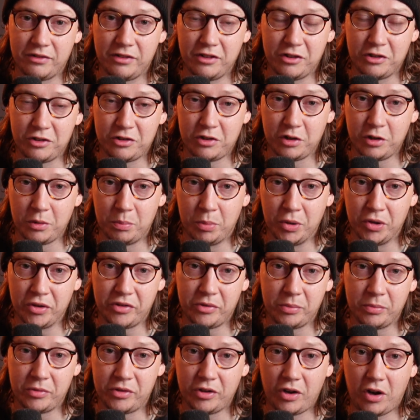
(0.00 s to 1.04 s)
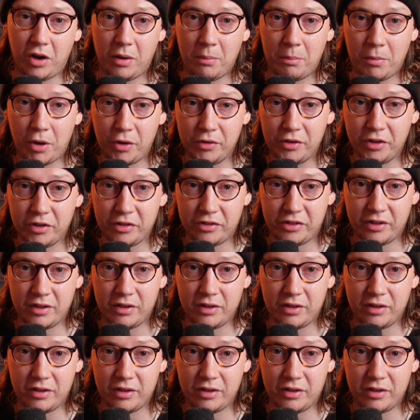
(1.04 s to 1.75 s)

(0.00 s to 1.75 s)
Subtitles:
if you're just going to put some sort of mono